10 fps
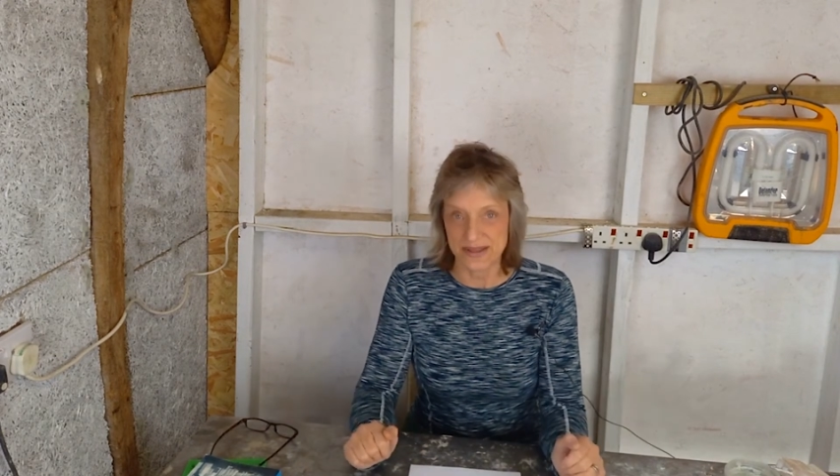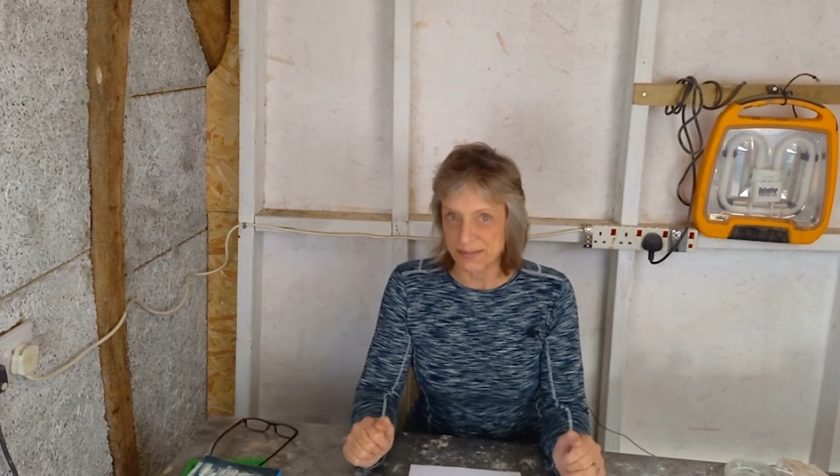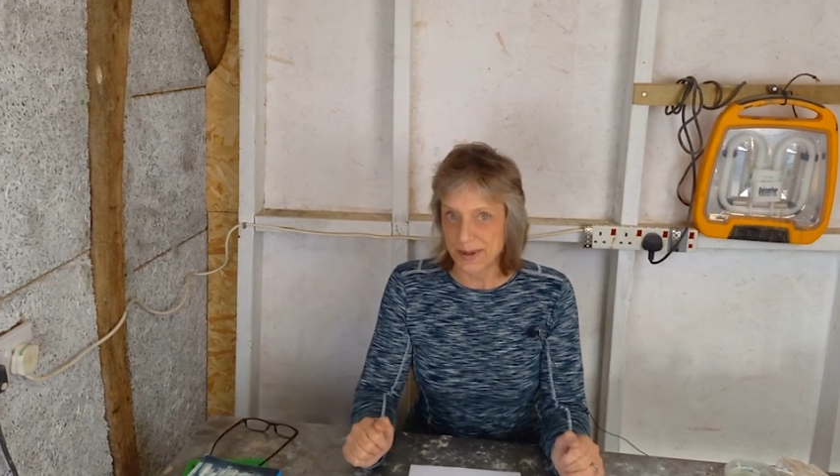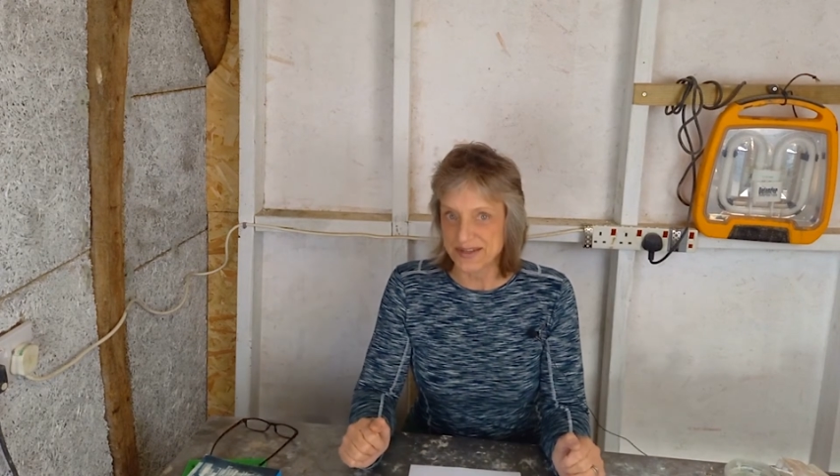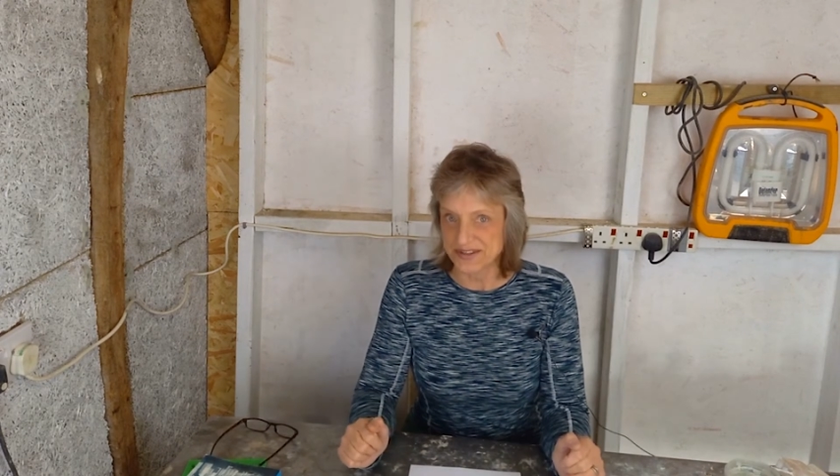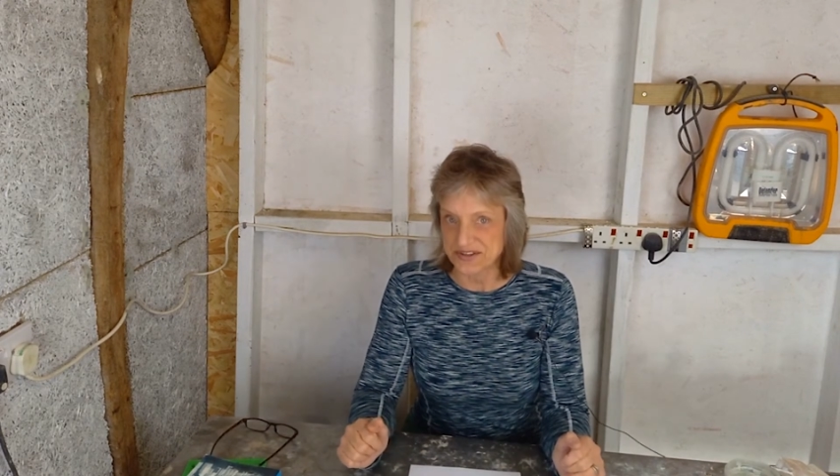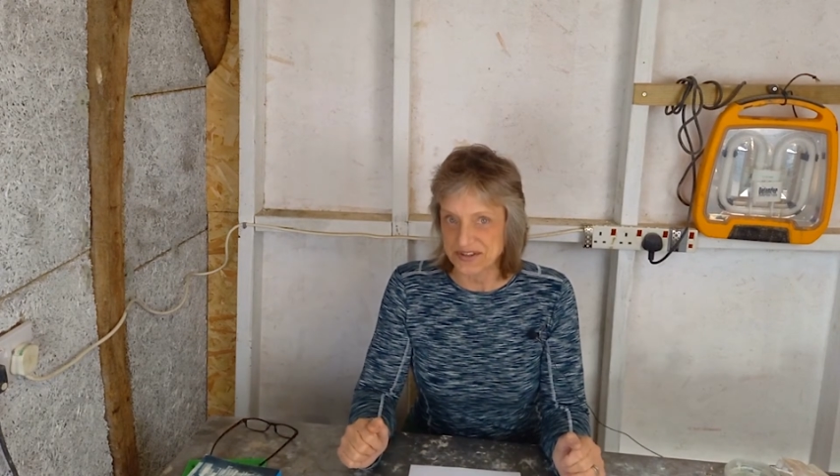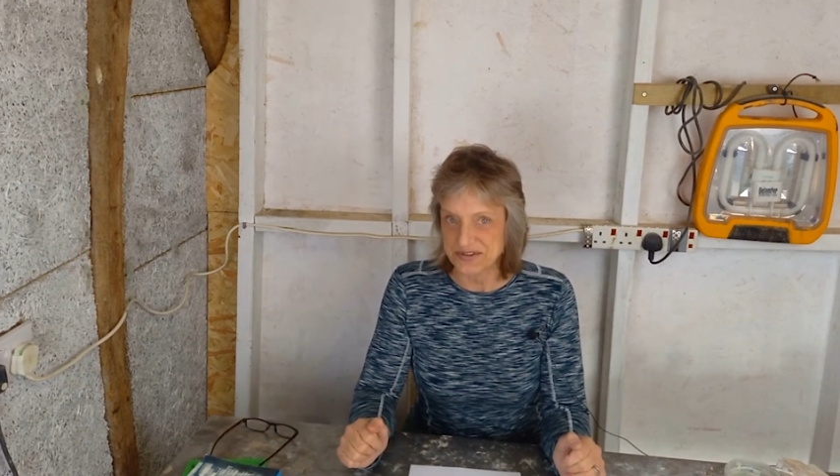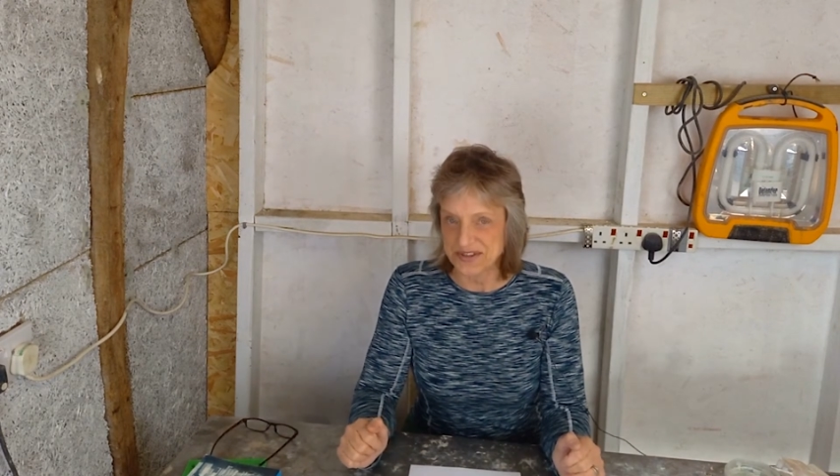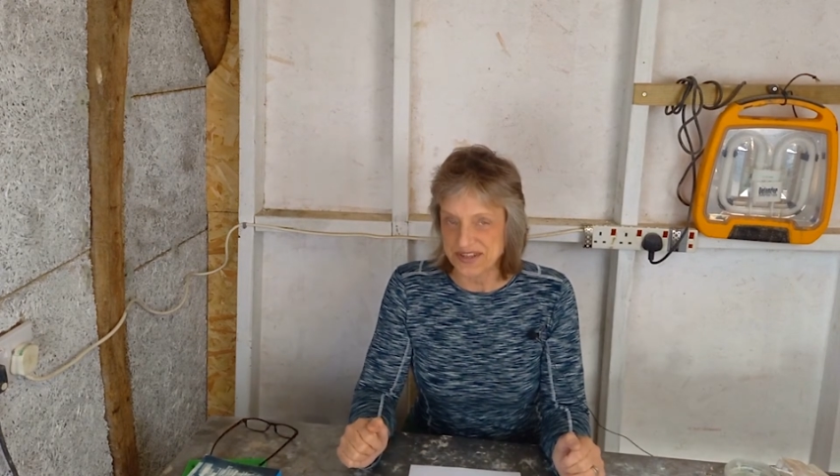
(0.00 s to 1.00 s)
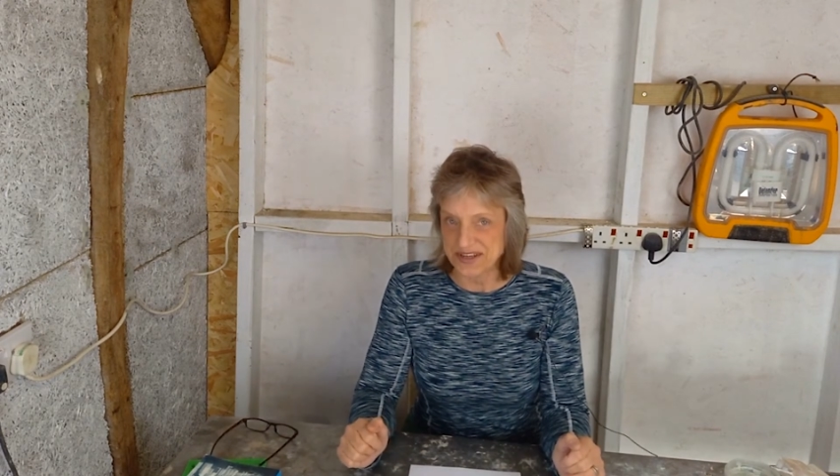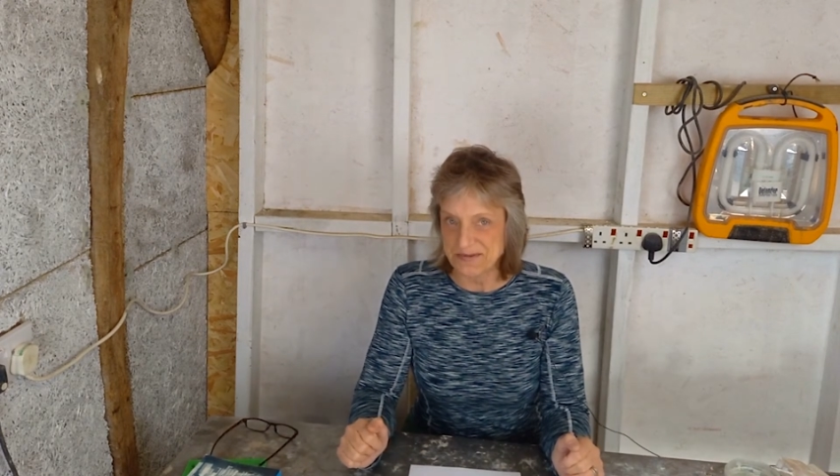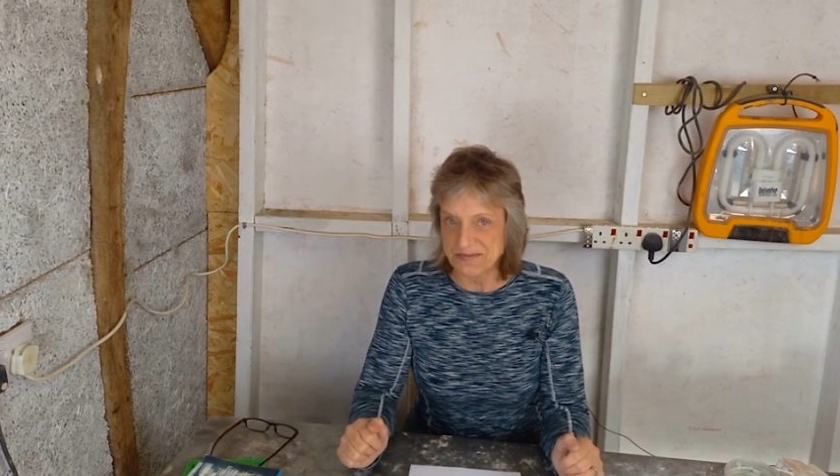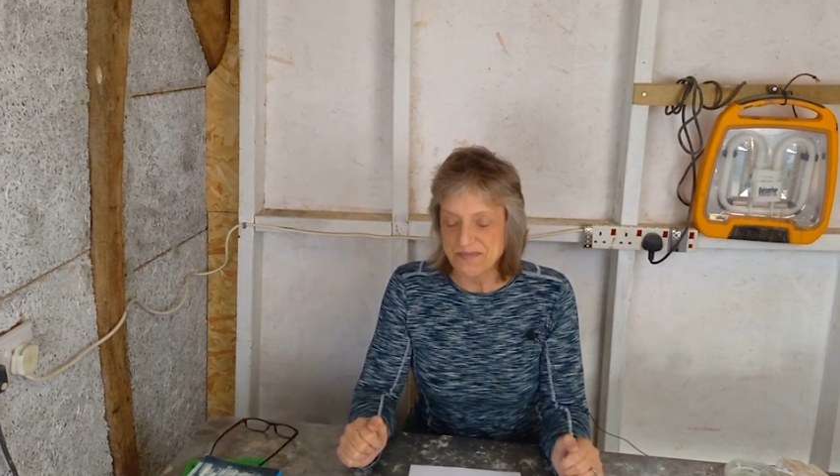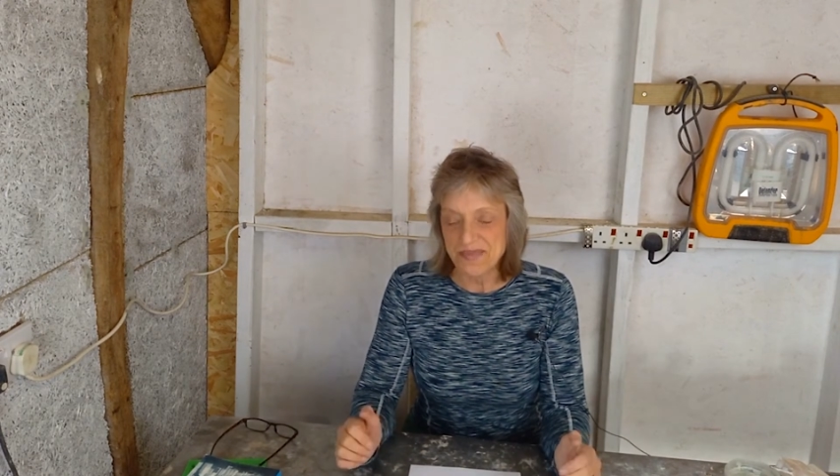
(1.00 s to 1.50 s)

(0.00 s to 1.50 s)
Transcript: in the past used to know.